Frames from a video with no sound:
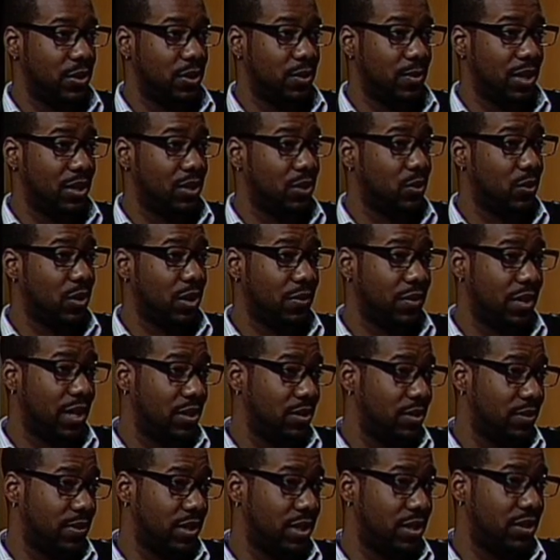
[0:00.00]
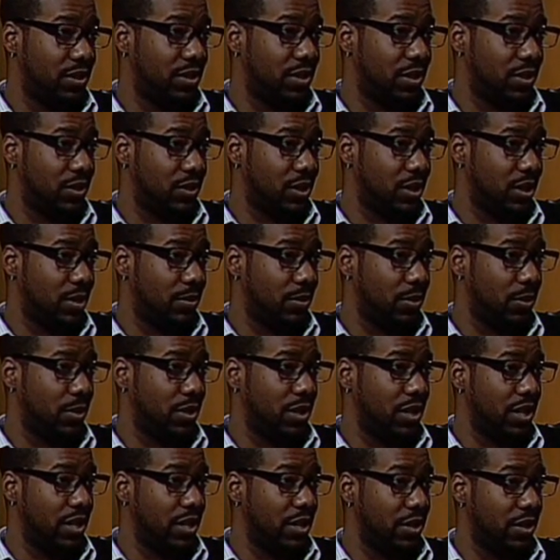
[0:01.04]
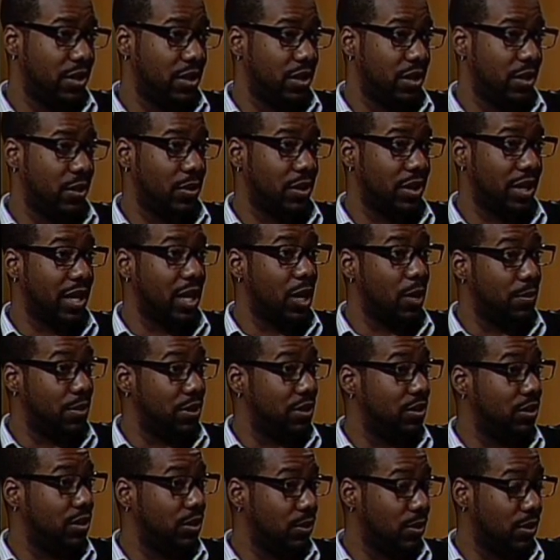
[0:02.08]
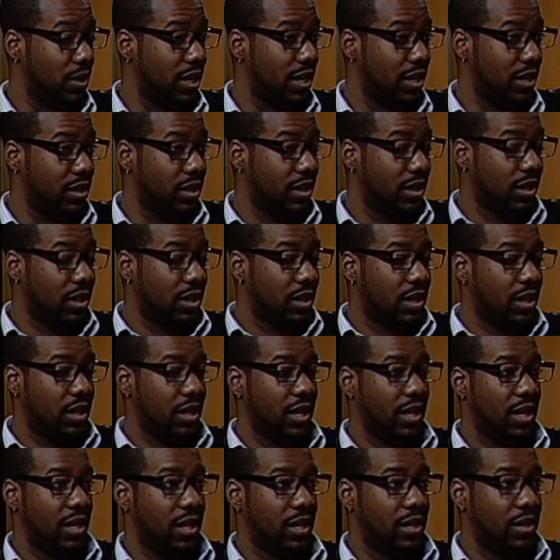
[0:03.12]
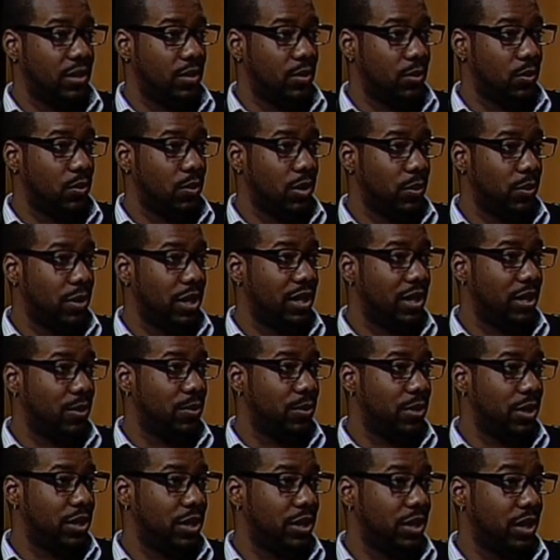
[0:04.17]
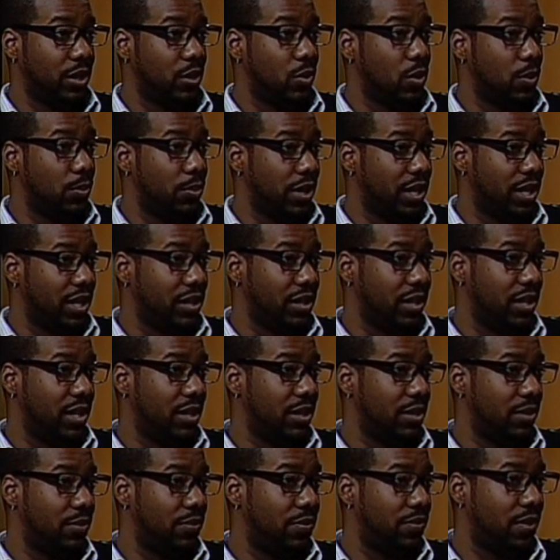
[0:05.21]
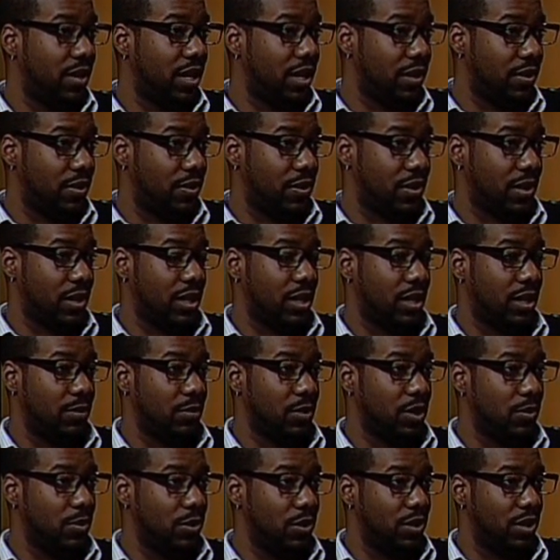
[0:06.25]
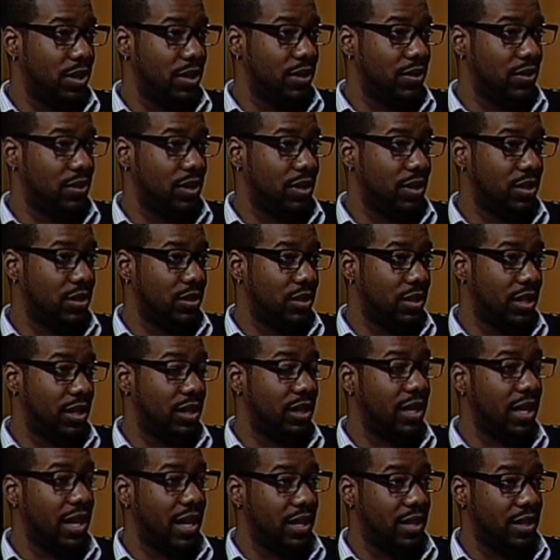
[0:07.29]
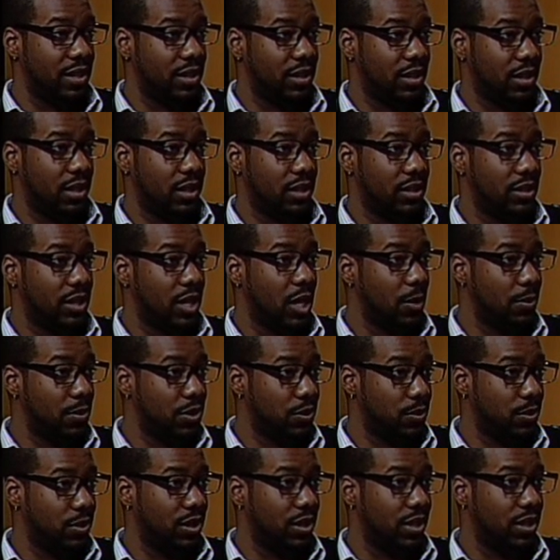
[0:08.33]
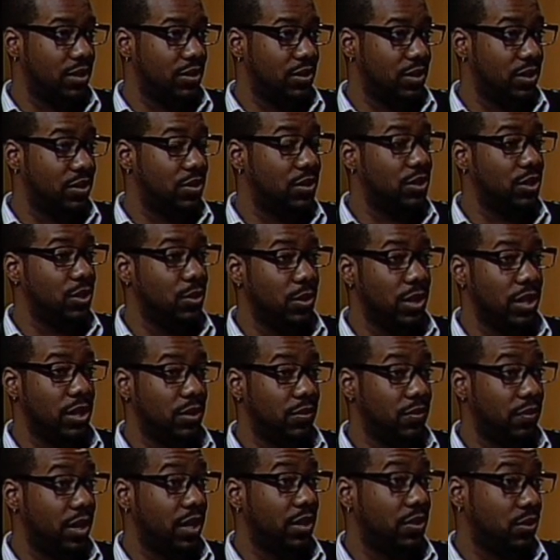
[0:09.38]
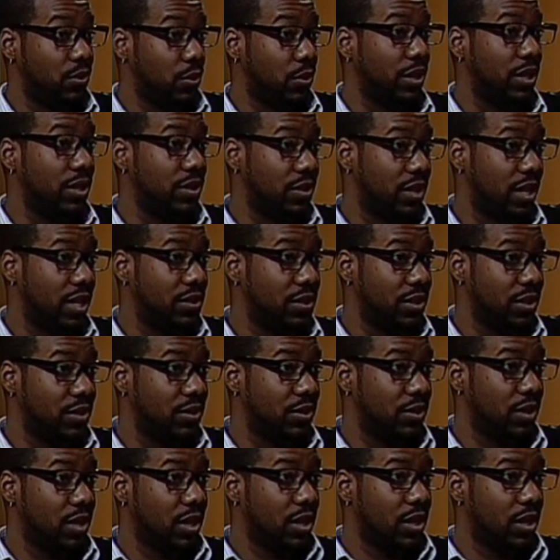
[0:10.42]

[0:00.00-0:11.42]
about 12,000 volunteers come through a year in order to help us do that. And one way that we're incorporating the interfaith communities in Atlanta to help us with this is to do interfaith sorting sessions.